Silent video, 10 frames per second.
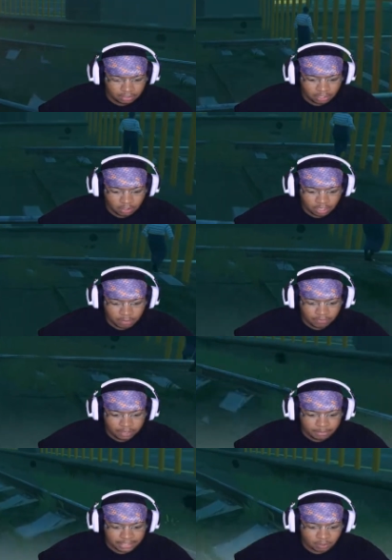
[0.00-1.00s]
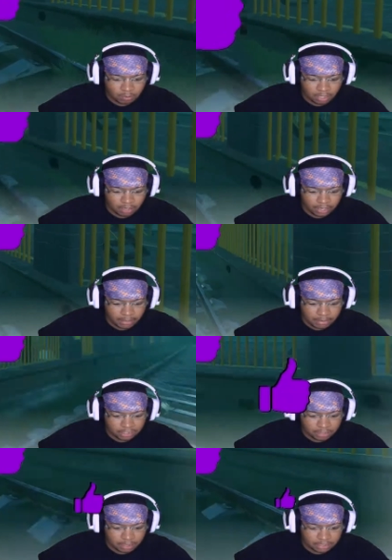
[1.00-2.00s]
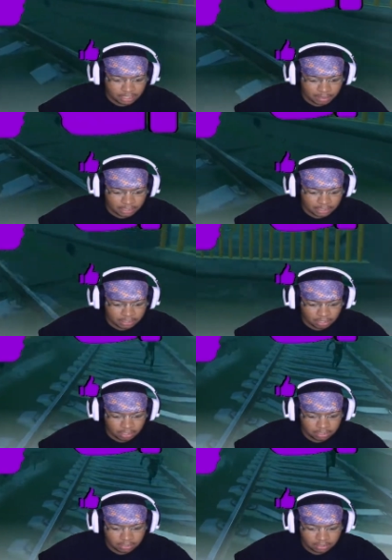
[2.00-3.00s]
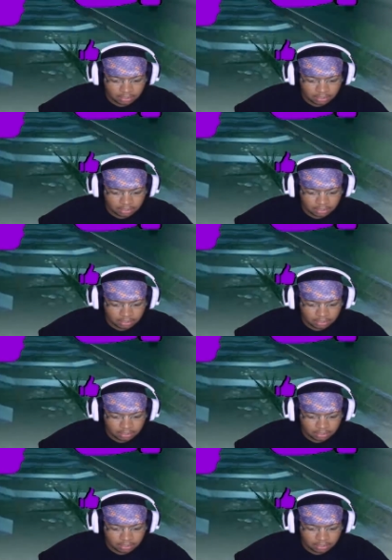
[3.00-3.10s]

Dog, don't come over here messing with me already. I'm not trying to be a zombie at the start.